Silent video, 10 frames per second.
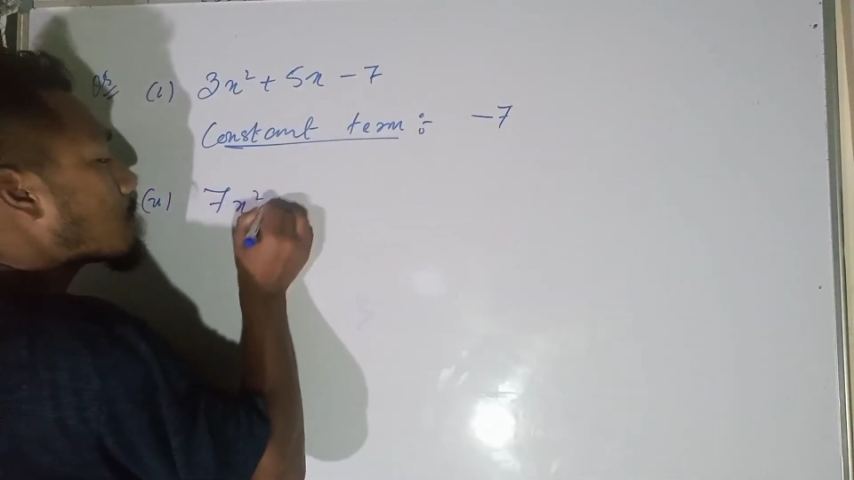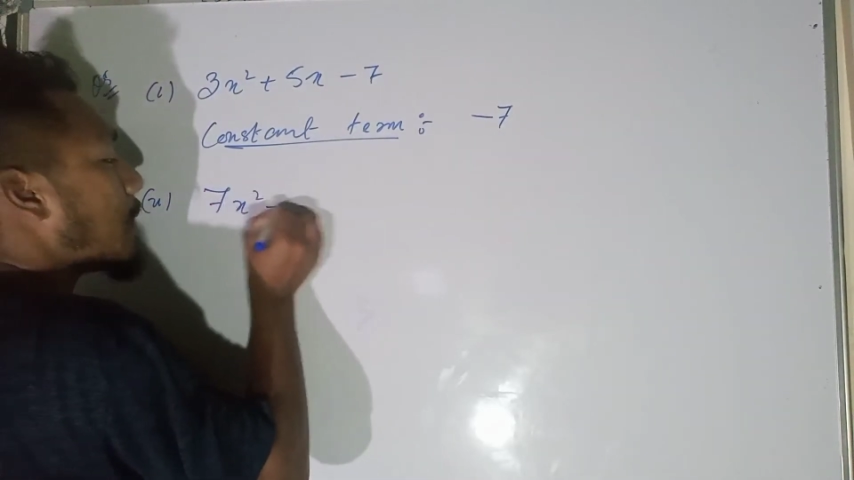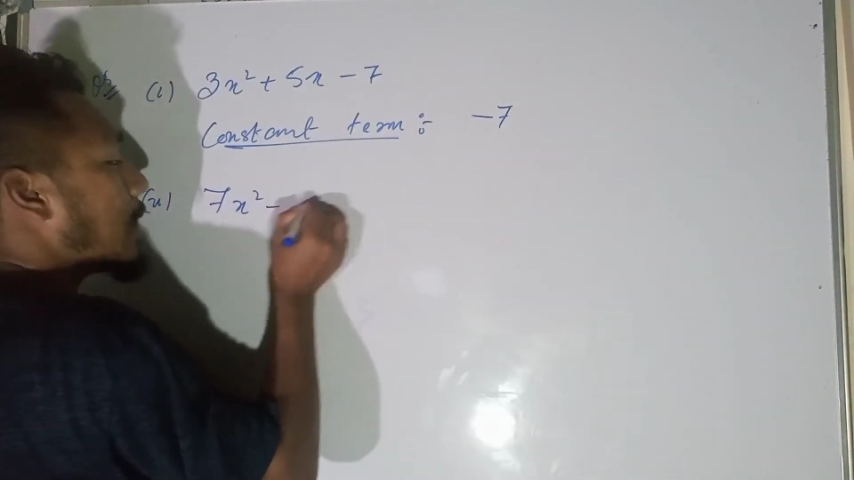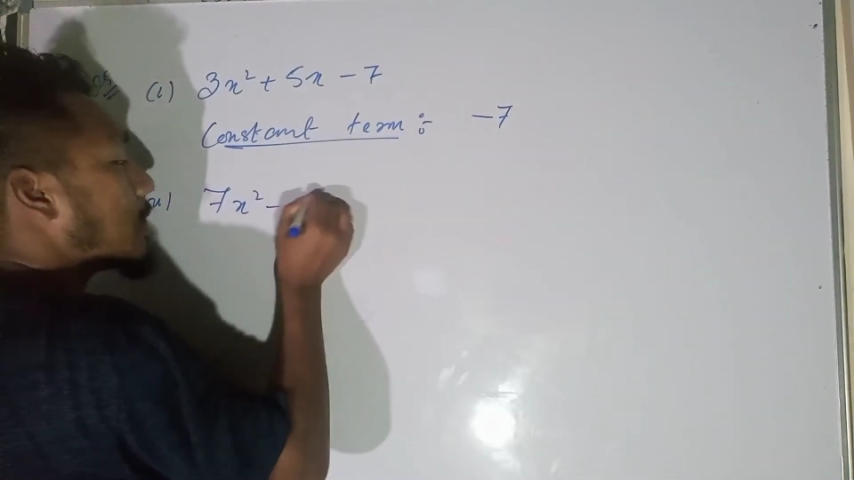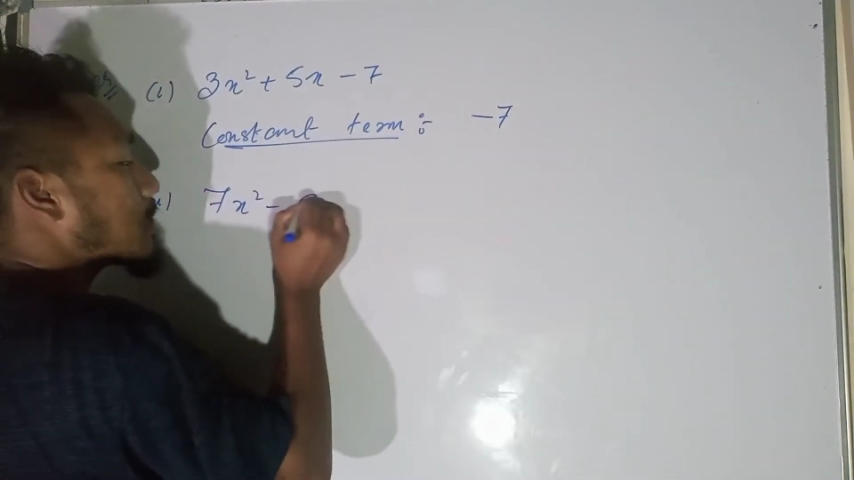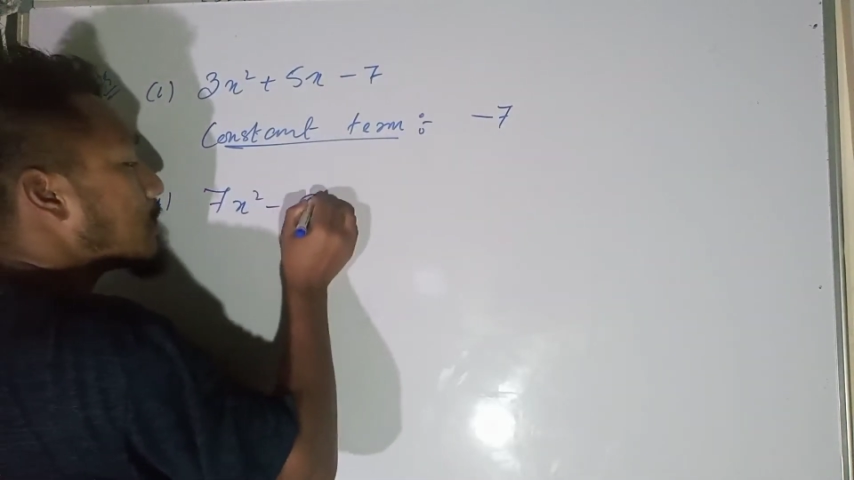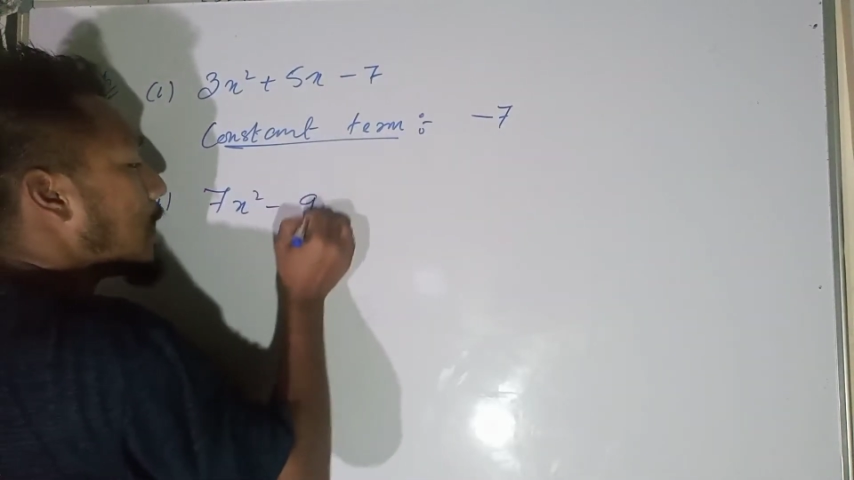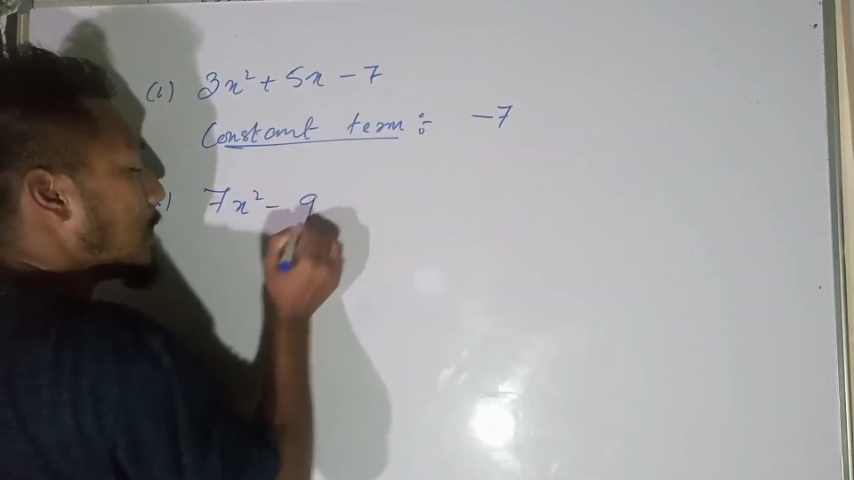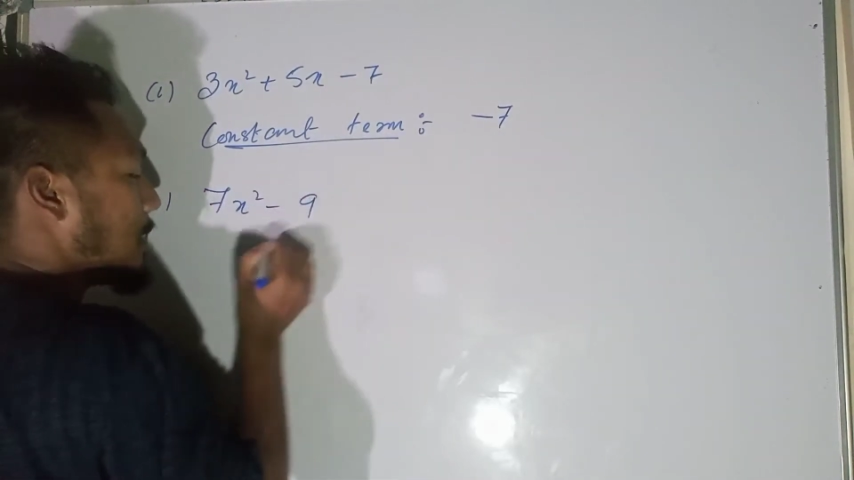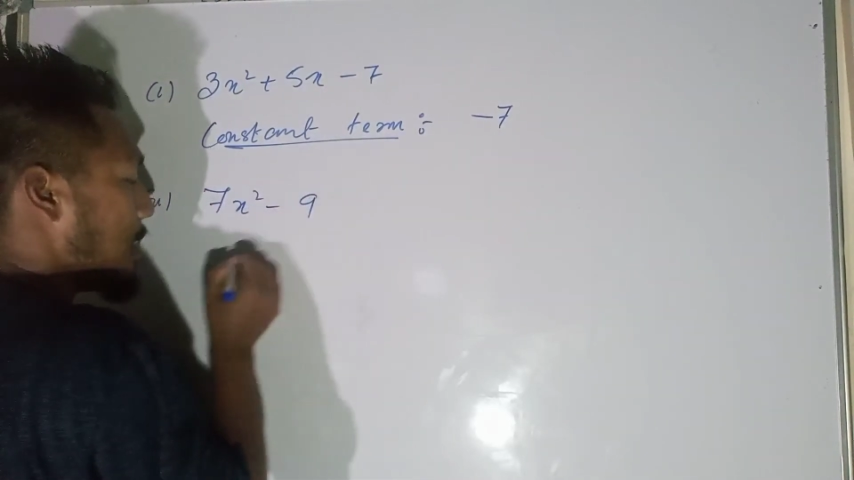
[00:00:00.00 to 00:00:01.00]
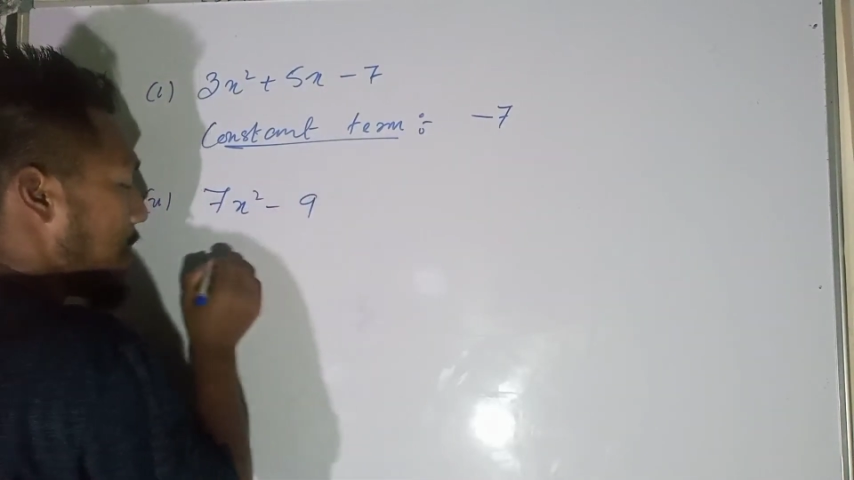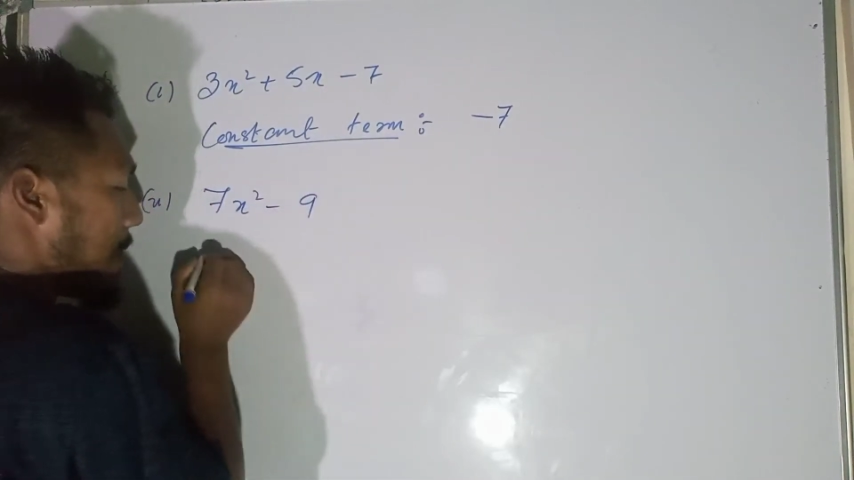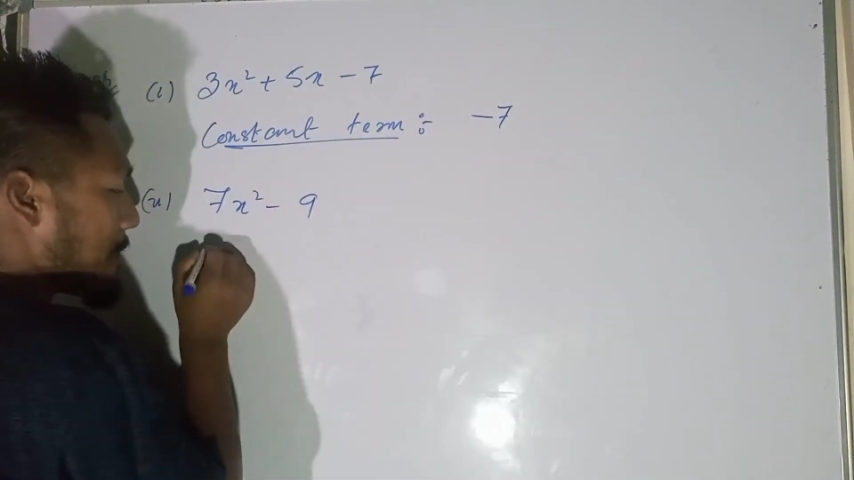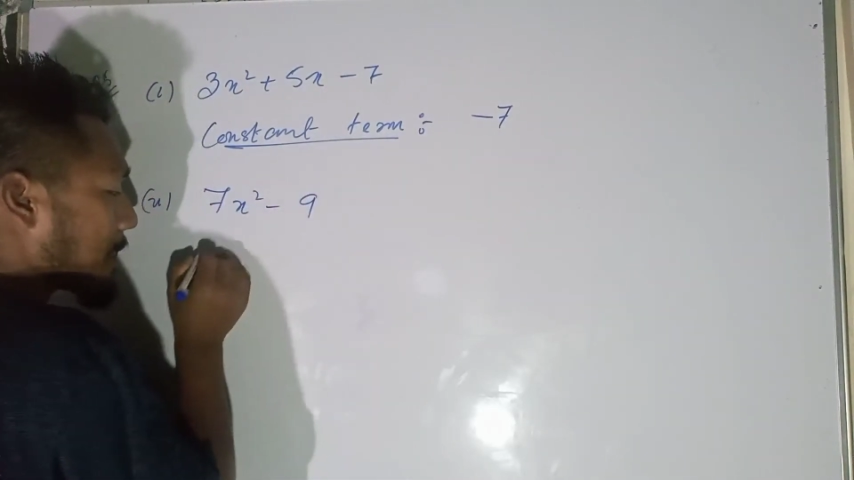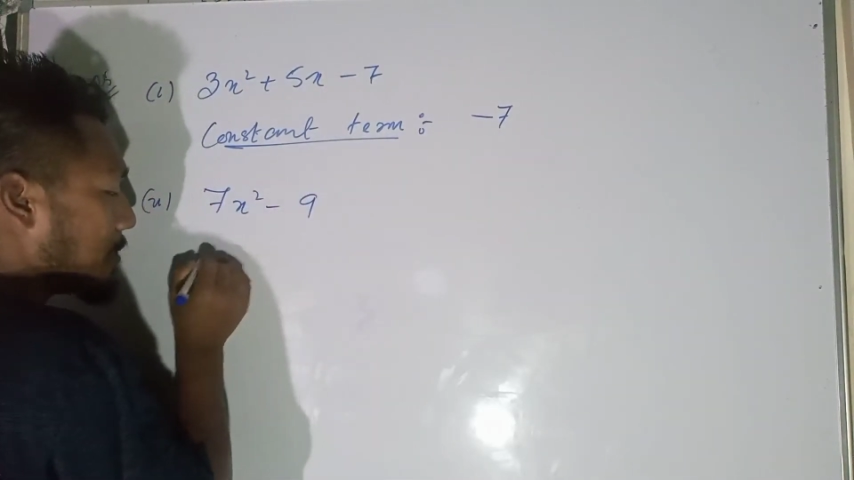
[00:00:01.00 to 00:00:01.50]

minus 9. Our